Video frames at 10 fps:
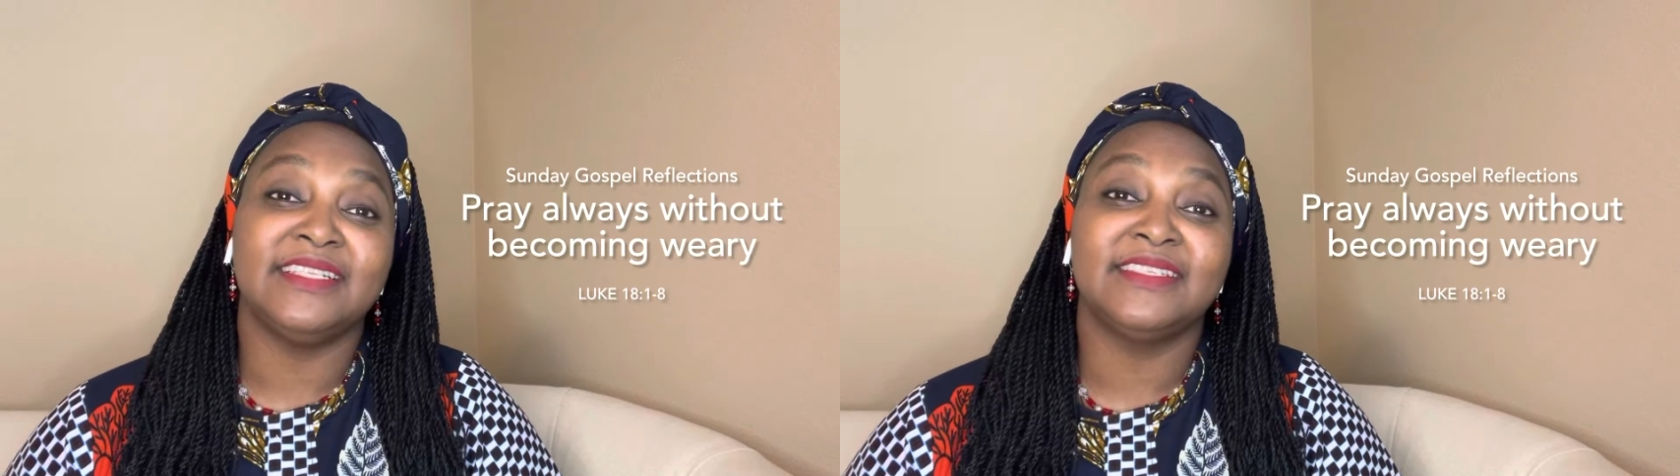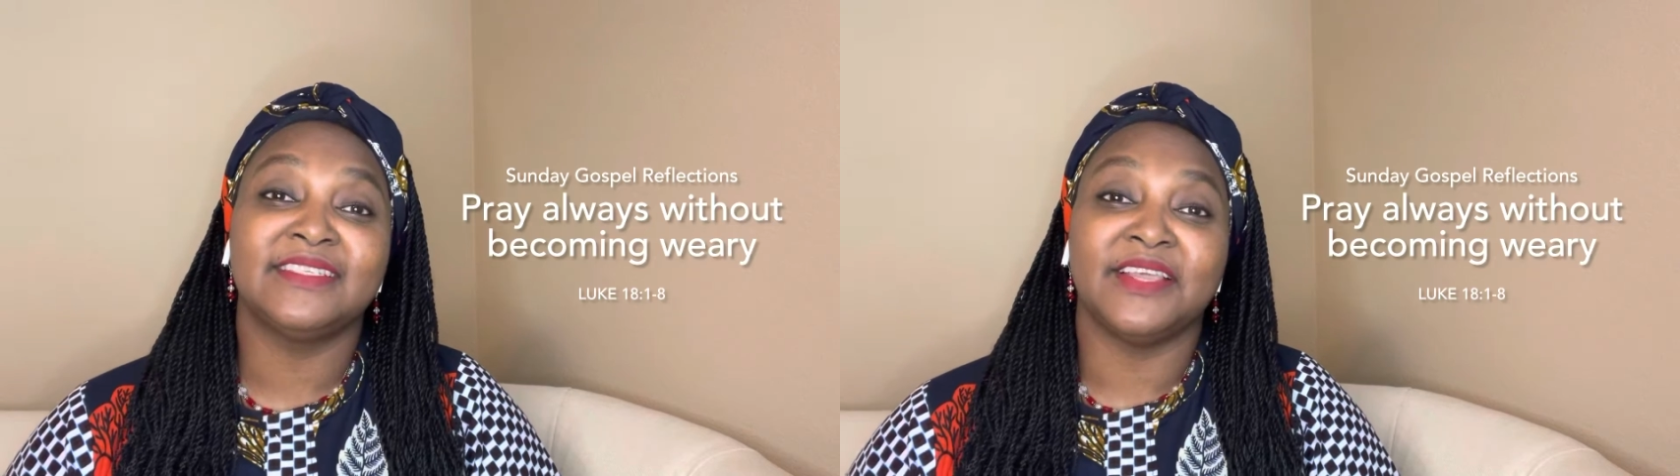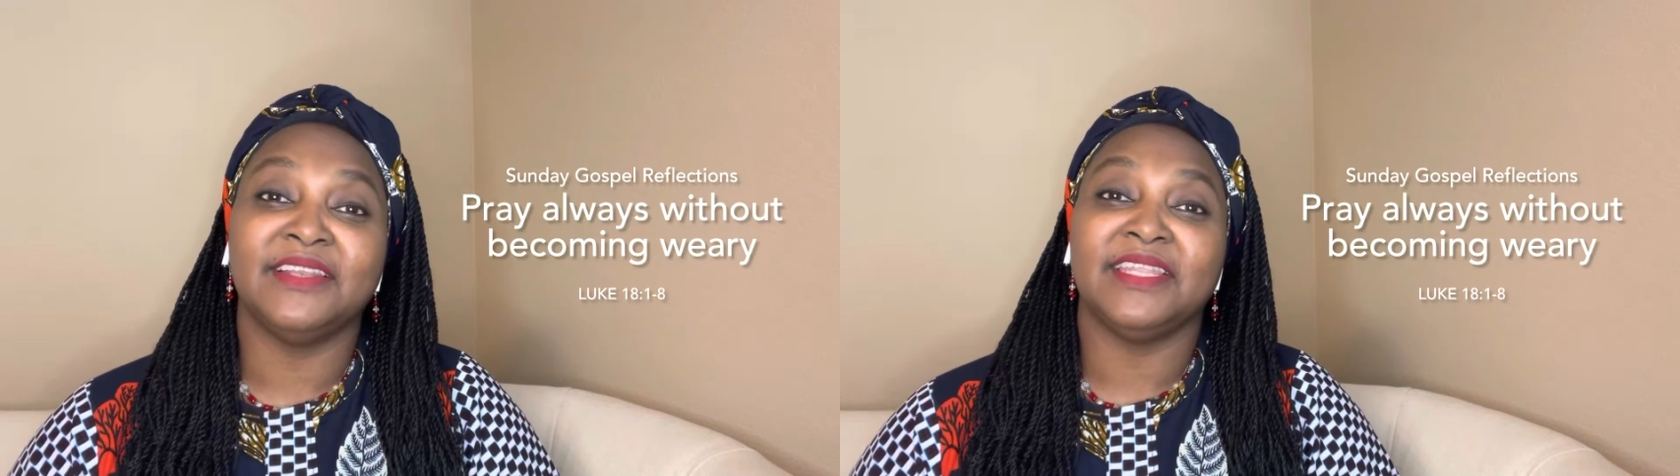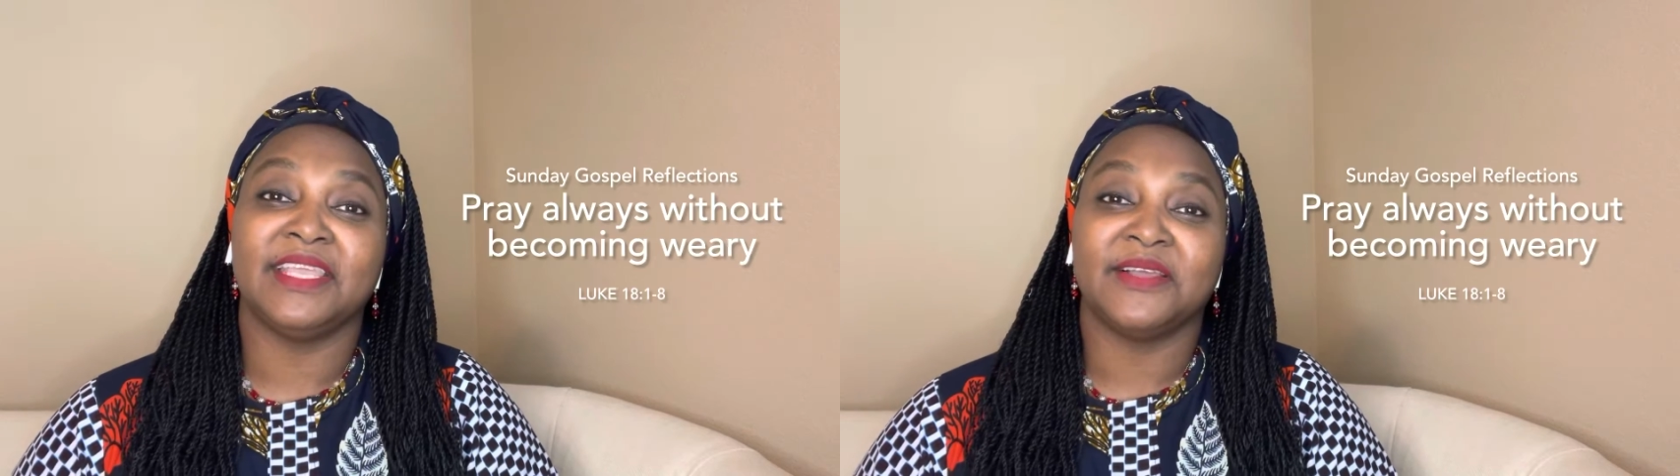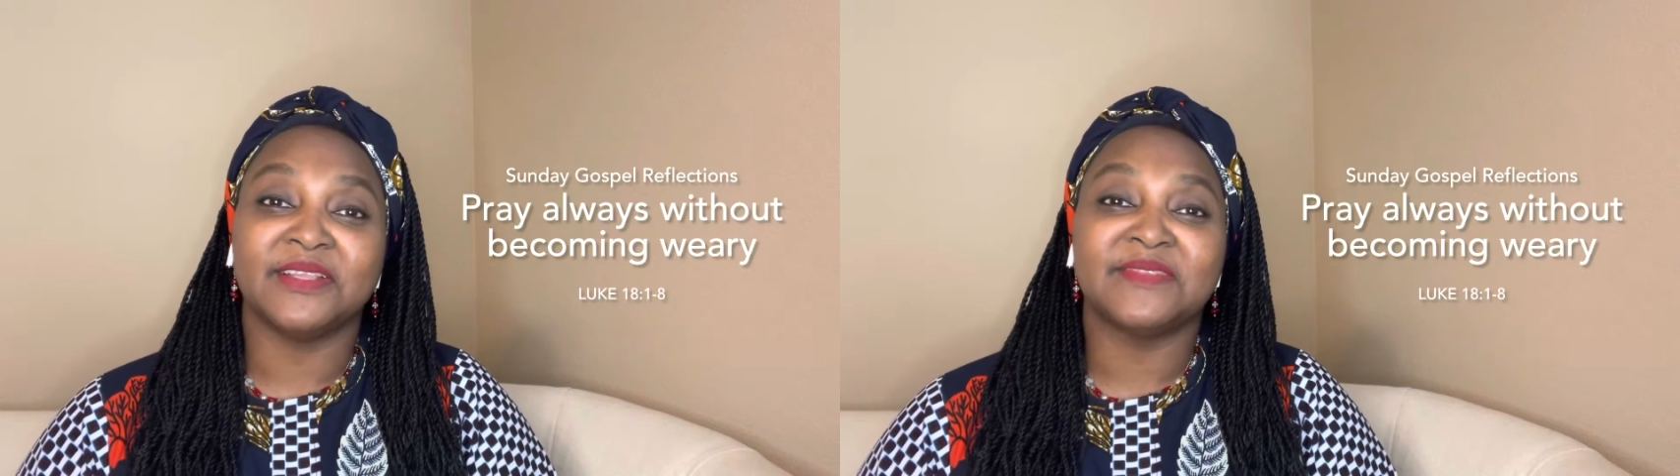Sunday
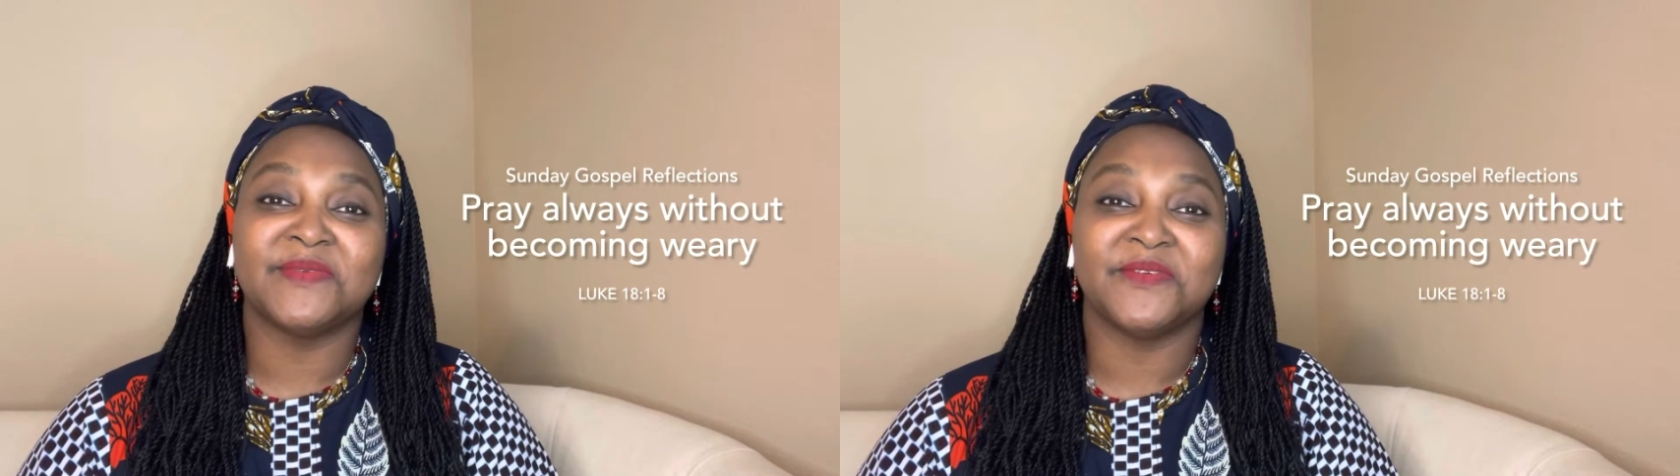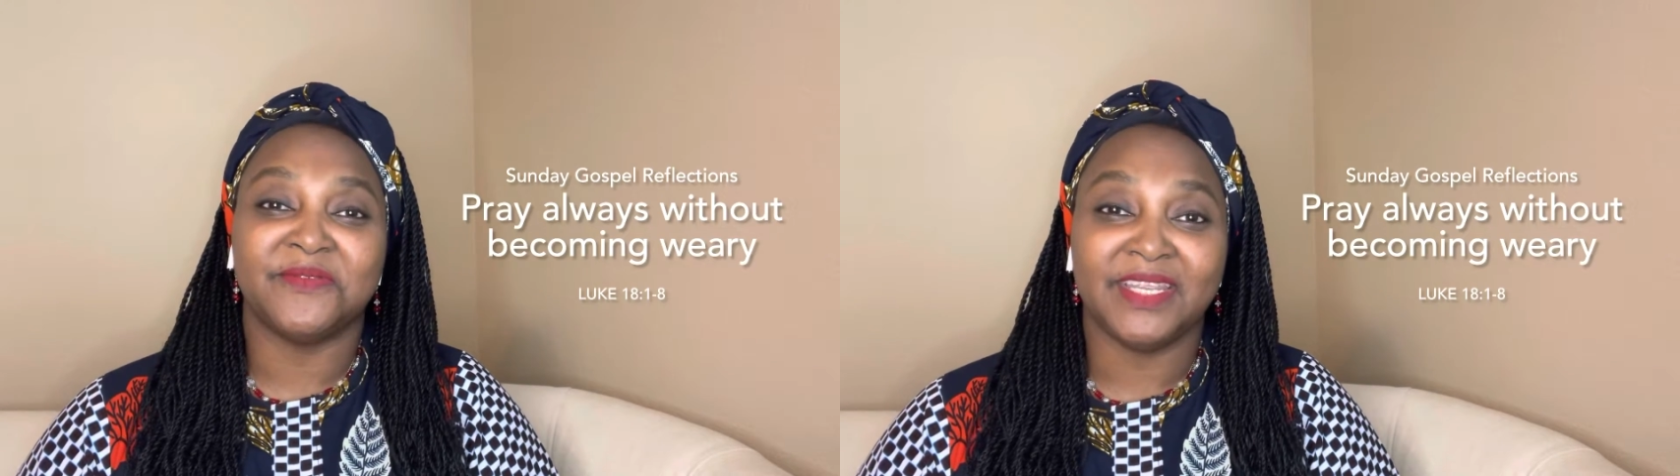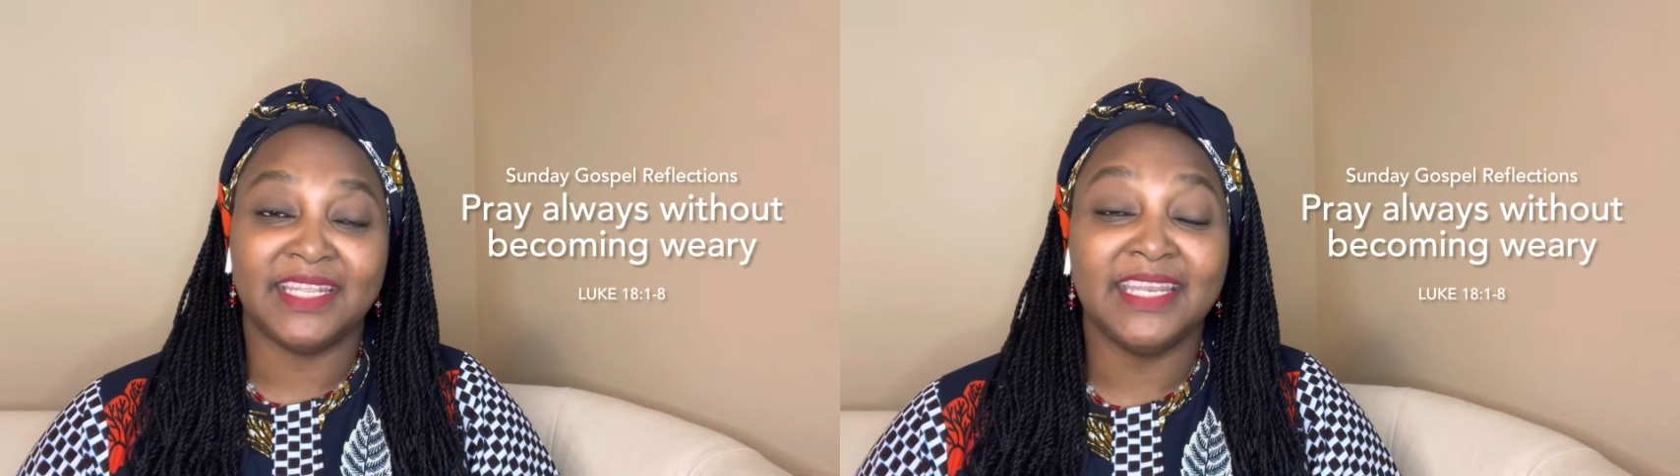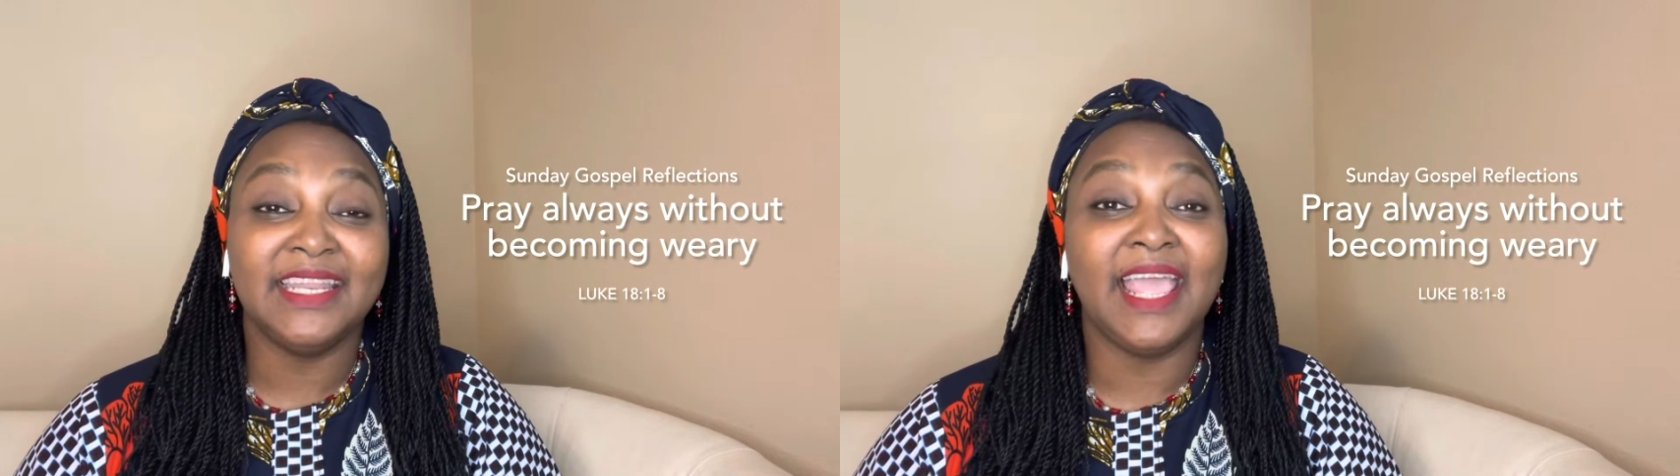Gospel reading.